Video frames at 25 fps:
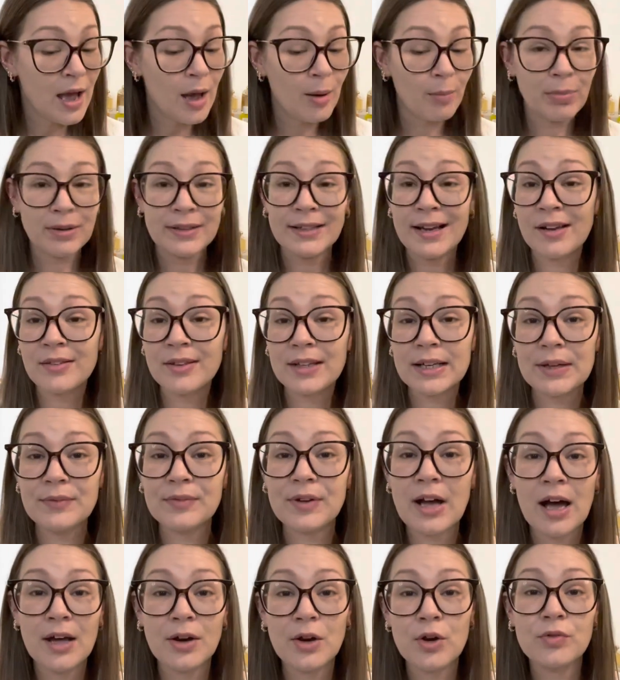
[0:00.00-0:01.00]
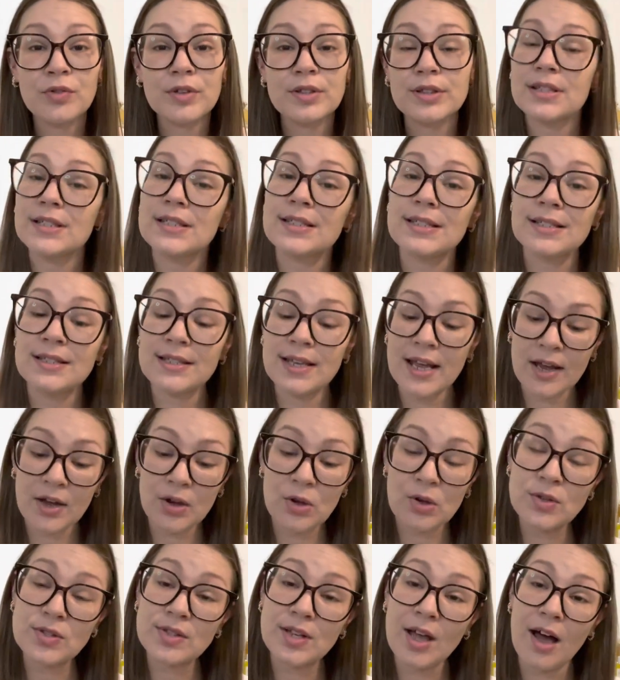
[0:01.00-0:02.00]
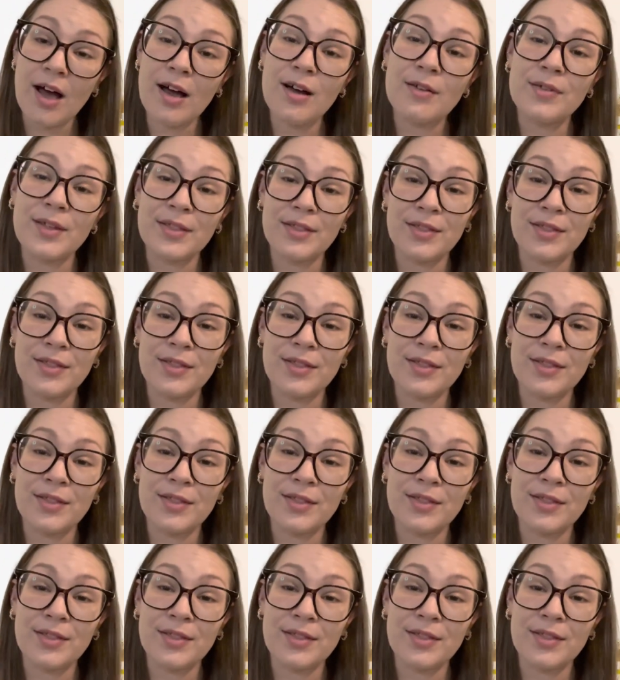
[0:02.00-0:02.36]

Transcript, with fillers: But now that I've gone over the details of